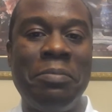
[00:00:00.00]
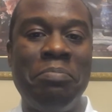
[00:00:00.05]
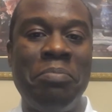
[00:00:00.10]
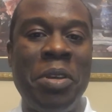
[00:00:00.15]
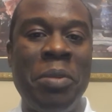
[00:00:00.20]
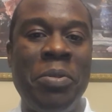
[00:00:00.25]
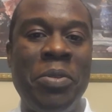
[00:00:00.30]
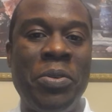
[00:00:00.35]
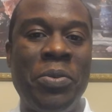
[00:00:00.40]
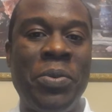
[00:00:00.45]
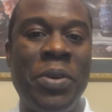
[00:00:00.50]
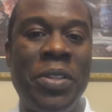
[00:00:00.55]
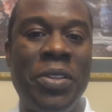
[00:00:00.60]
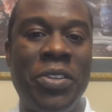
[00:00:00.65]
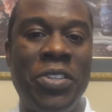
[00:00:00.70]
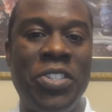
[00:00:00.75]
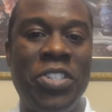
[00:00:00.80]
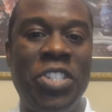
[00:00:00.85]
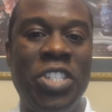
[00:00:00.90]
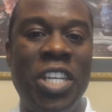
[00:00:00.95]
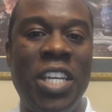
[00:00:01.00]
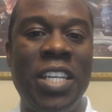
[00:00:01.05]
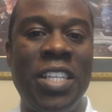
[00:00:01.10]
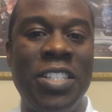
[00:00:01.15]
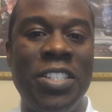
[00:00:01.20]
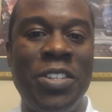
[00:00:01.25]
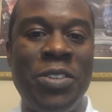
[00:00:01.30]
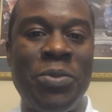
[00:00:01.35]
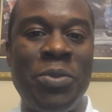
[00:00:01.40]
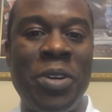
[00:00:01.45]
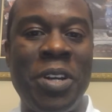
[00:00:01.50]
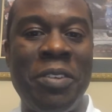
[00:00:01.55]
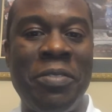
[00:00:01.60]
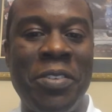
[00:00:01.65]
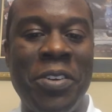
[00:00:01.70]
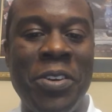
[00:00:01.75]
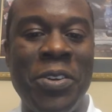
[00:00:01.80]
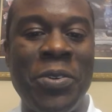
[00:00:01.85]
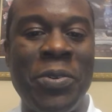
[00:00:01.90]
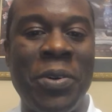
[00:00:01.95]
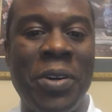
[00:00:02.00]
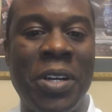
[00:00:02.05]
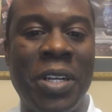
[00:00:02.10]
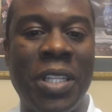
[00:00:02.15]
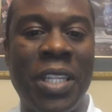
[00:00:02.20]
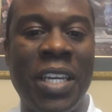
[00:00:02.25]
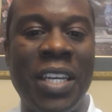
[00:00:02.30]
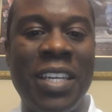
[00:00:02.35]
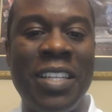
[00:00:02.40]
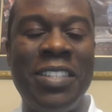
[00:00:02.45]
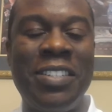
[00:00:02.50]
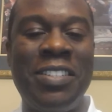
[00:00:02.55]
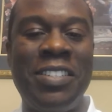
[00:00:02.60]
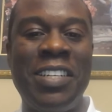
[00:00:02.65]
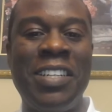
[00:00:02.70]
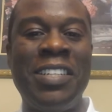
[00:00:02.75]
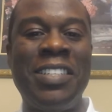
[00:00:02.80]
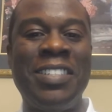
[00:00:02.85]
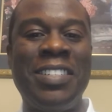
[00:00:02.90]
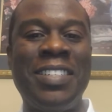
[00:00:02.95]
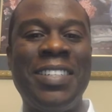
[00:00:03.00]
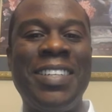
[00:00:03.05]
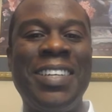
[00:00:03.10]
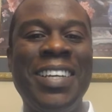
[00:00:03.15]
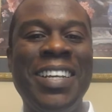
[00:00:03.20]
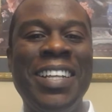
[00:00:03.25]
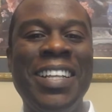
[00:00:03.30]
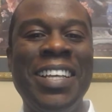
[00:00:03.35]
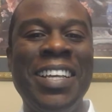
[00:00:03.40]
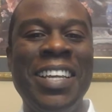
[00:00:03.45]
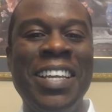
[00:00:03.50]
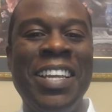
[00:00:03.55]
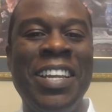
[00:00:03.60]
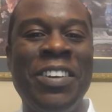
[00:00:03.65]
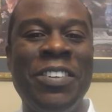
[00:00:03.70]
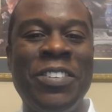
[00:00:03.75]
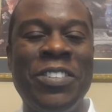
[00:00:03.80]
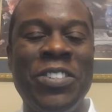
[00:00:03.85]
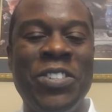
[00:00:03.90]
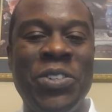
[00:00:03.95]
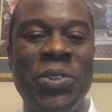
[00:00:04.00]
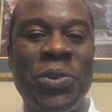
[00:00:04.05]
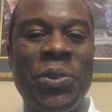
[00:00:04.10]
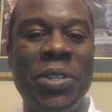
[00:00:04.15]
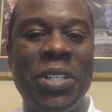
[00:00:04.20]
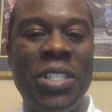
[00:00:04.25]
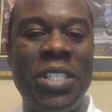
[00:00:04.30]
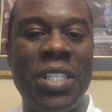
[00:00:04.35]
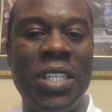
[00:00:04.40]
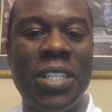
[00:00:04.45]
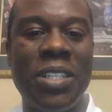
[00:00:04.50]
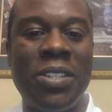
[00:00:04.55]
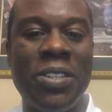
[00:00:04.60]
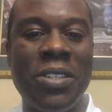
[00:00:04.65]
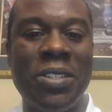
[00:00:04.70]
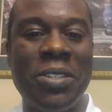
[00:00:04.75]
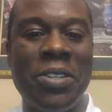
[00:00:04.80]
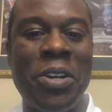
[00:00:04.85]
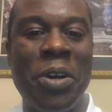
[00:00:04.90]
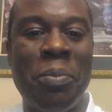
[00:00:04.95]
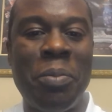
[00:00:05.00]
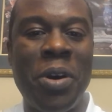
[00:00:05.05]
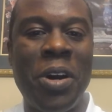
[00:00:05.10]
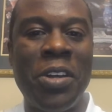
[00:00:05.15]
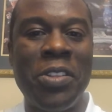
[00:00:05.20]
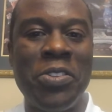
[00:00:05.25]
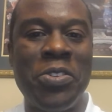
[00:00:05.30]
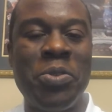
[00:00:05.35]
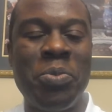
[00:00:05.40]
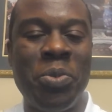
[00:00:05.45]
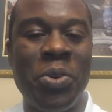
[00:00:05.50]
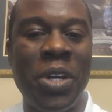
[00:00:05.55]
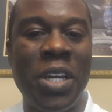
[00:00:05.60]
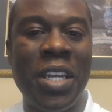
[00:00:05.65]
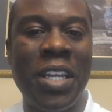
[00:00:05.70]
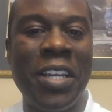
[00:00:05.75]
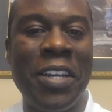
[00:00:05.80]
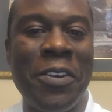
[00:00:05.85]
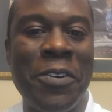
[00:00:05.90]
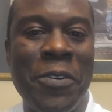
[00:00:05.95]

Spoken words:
maybe the weather is changing wherever you are, like it's changing here in Georgia. Come on, spring.